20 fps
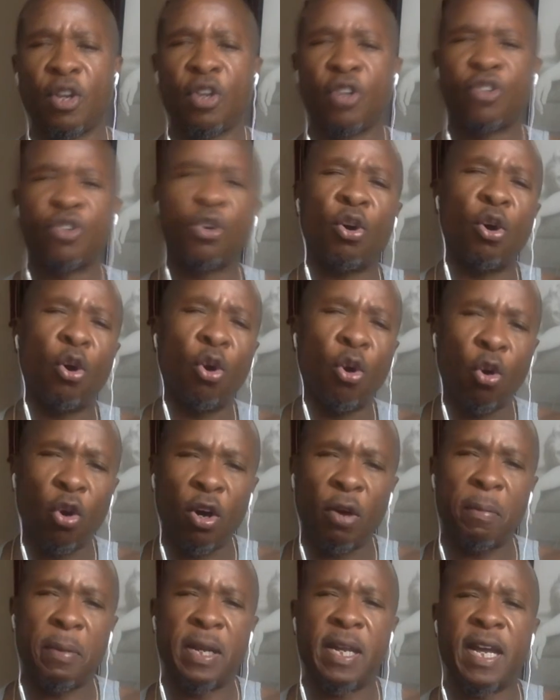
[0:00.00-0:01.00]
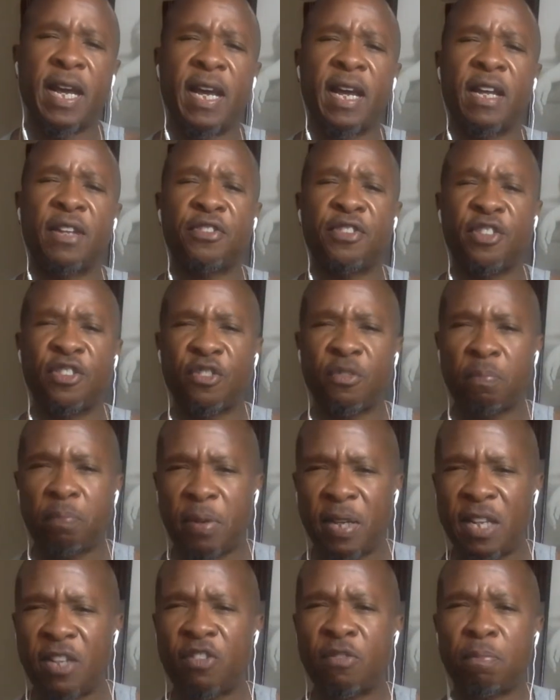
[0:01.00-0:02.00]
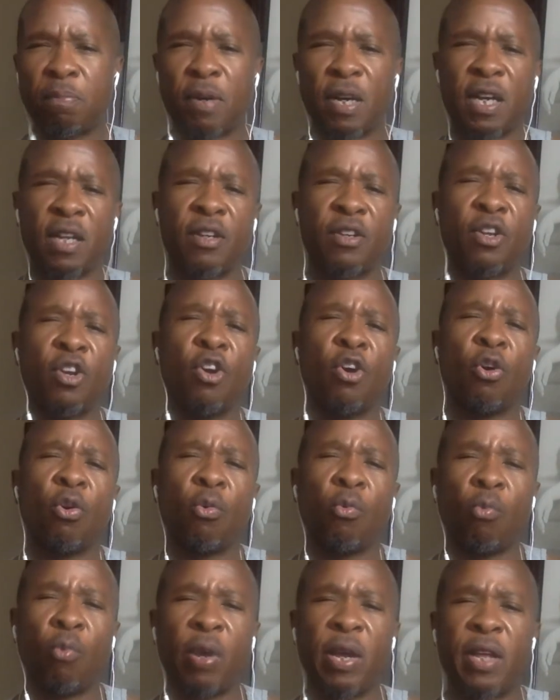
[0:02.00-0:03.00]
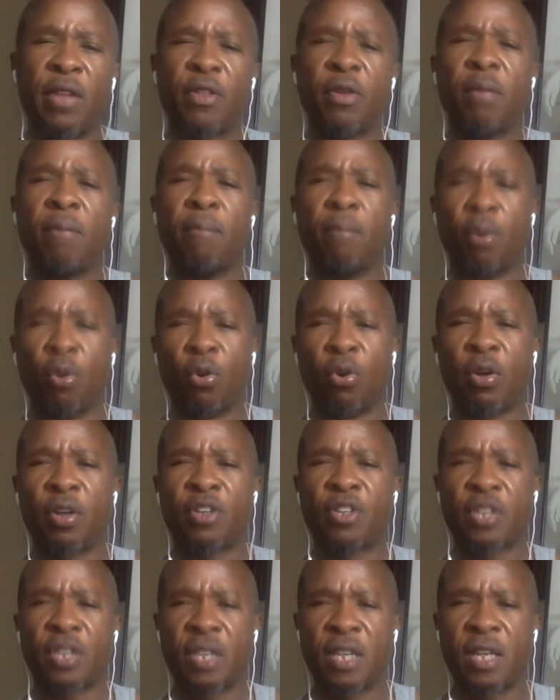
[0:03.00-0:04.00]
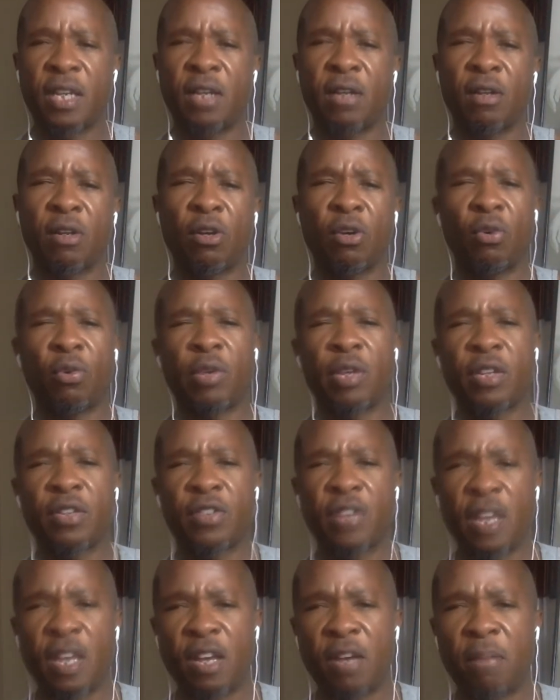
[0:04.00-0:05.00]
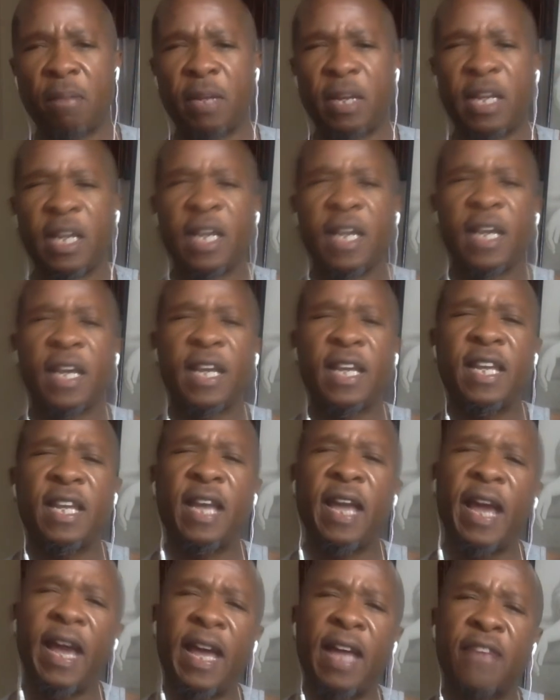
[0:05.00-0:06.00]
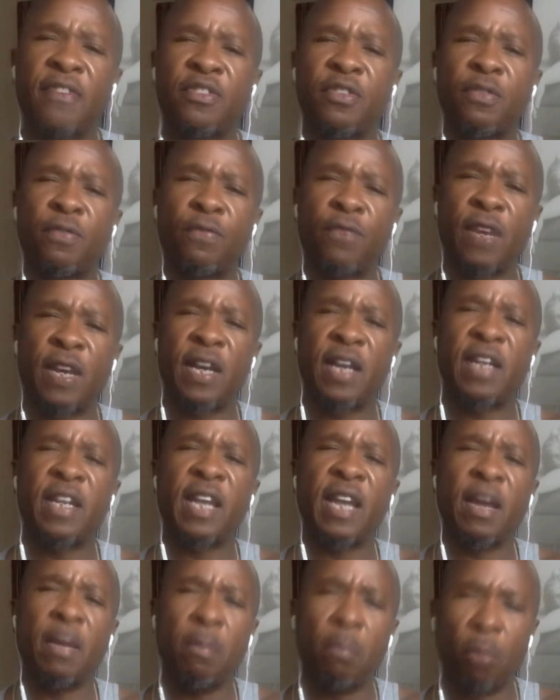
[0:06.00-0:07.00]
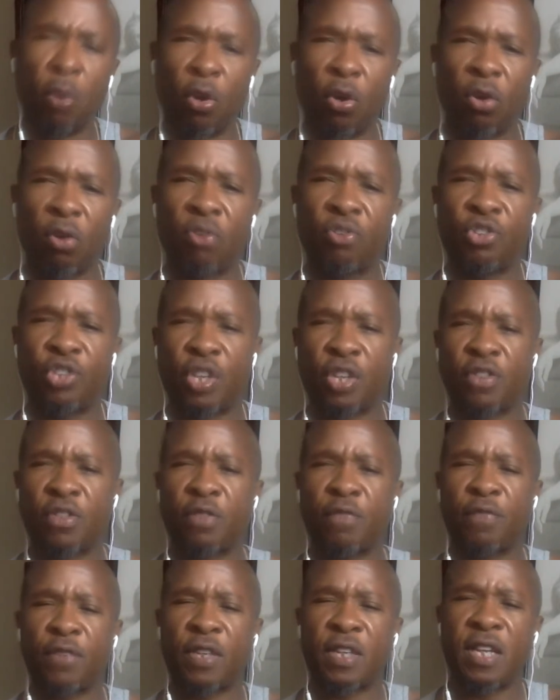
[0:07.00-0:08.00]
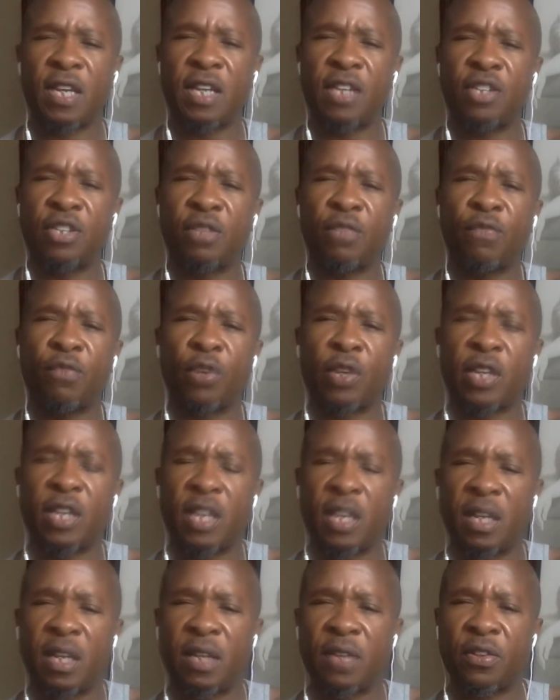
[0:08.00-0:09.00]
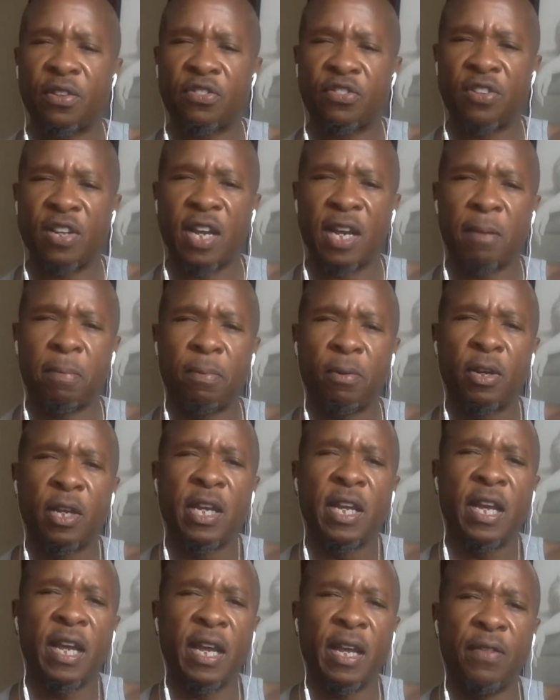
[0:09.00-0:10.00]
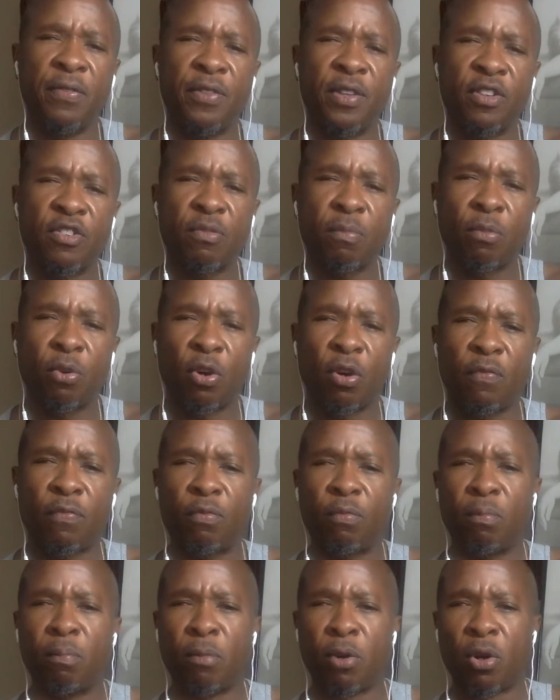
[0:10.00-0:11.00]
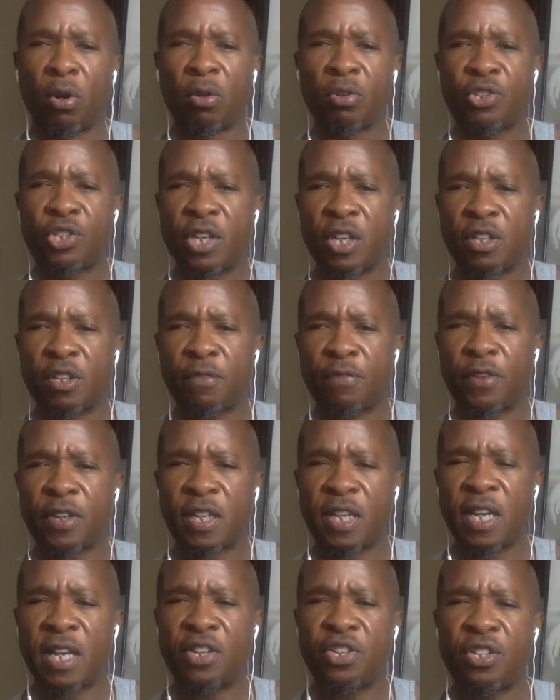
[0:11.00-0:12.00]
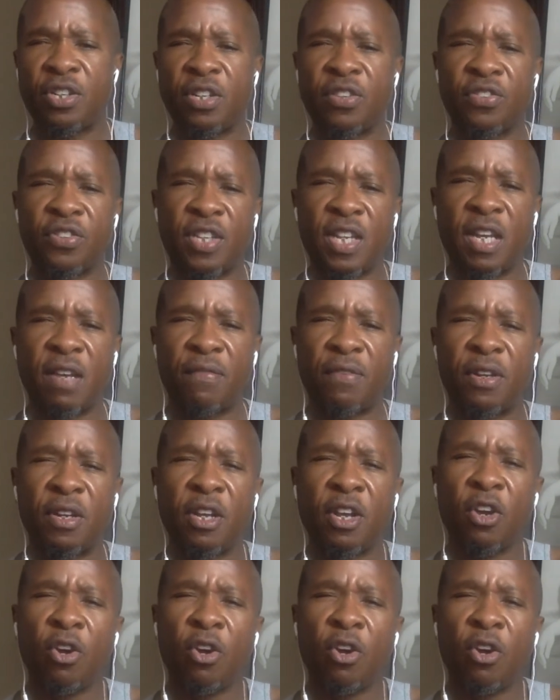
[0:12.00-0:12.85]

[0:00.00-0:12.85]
To harmonize his peace button with Born to Kill on his helmet, he has to find a moral justification for killing the sniper, and this moral justification is given